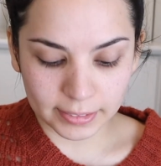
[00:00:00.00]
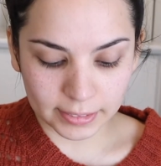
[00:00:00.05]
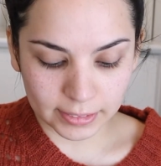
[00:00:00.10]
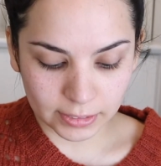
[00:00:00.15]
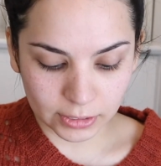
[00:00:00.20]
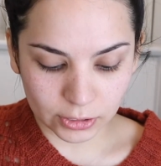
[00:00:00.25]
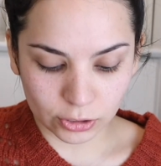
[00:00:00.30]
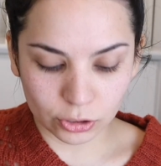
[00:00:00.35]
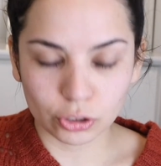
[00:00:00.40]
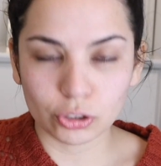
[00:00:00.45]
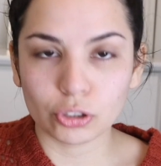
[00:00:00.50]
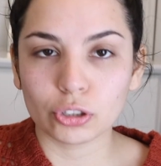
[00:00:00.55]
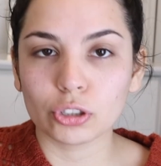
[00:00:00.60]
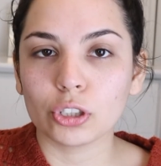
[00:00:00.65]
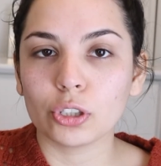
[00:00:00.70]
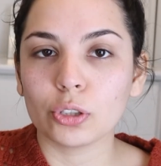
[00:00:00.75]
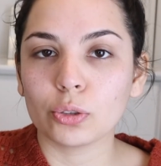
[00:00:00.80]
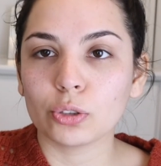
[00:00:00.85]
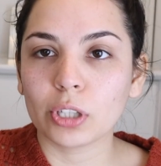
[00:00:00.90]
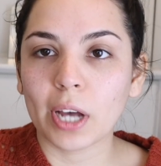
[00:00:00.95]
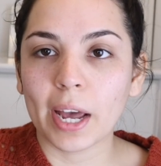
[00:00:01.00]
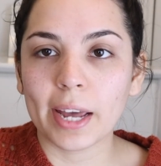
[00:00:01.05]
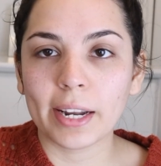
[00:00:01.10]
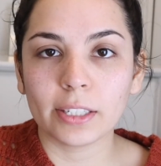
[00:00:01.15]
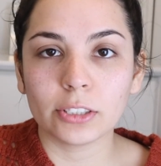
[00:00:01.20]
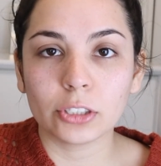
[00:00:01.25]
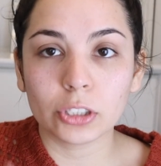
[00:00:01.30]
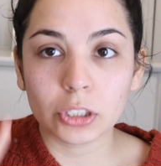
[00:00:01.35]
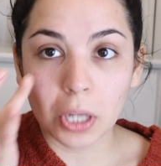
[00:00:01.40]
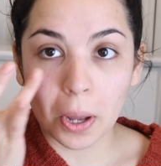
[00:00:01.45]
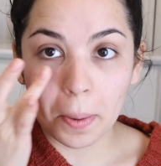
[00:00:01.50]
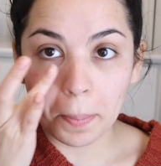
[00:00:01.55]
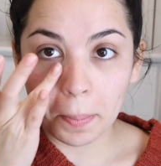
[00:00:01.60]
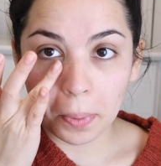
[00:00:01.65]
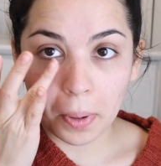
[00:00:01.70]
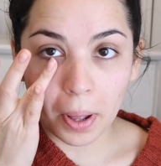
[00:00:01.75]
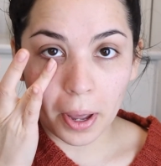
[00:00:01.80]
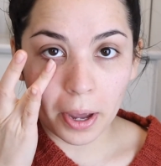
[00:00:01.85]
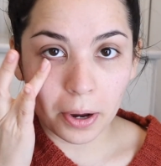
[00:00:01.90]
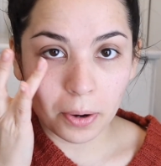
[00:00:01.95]
This is usually kind of just
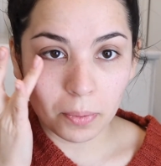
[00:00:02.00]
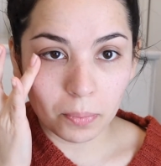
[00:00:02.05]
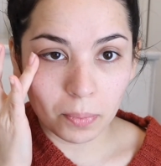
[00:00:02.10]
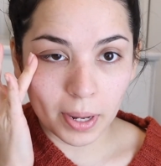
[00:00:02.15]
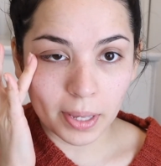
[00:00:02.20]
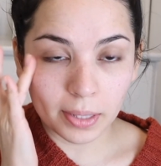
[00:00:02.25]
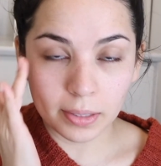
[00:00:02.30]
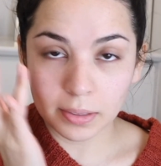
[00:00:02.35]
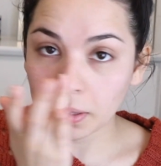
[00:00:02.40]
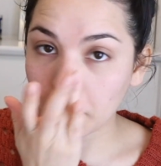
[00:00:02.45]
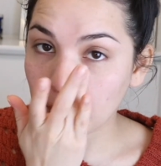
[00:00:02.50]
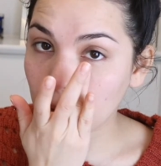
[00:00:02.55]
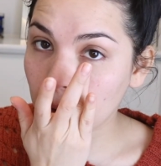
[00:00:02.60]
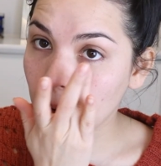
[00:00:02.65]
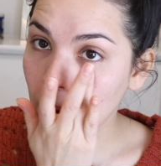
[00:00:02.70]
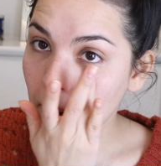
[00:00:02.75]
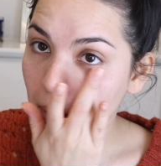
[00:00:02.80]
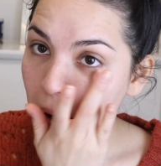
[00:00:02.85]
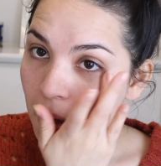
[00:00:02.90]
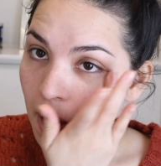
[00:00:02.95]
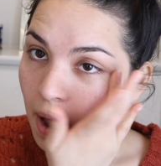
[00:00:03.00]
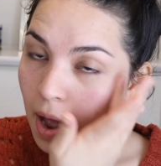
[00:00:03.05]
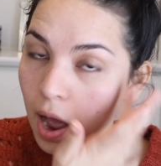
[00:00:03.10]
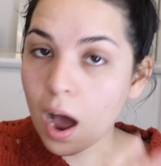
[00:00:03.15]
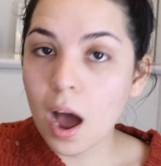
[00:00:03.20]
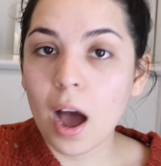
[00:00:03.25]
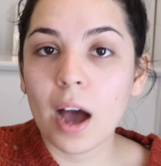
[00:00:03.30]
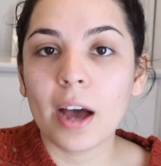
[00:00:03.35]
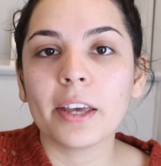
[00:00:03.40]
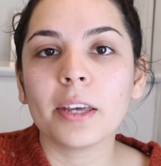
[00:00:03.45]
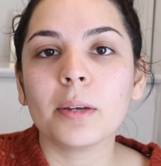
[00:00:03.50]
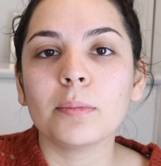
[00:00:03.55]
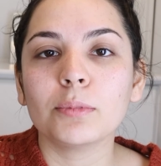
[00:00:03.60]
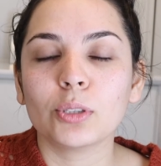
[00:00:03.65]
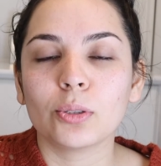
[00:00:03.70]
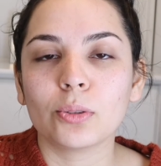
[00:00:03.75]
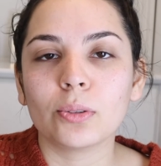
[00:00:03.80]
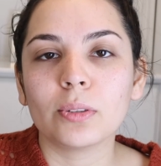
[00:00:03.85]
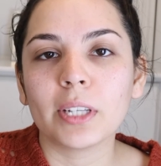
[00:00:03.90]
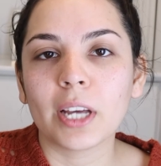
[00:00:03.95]
apply it right there. I am
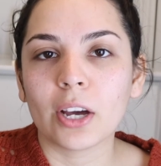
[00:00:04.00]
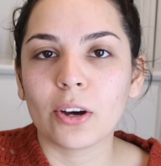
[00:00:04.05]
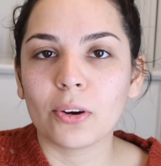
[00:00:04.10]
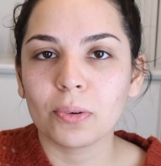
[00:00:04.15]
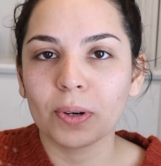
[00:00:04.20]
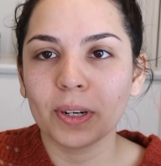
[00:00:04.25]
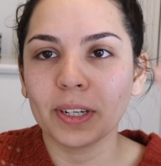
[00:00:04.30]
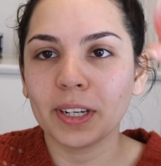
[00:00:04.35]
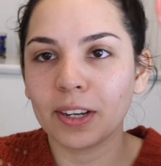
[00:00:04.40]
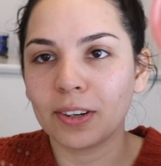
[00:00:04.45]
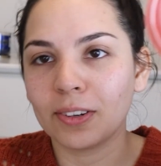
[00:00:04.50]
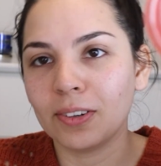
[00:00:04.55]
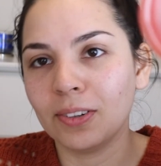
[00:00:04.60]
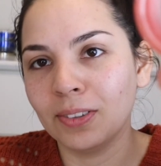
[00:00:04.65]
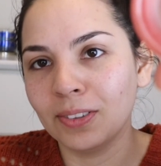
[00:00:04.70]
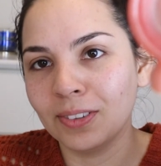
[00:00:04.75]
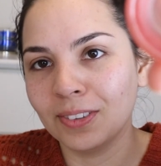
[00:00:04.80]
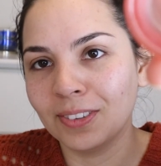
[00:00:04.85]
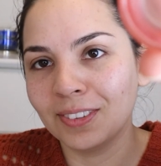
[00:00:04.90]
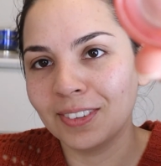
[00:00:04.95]
totally out right now.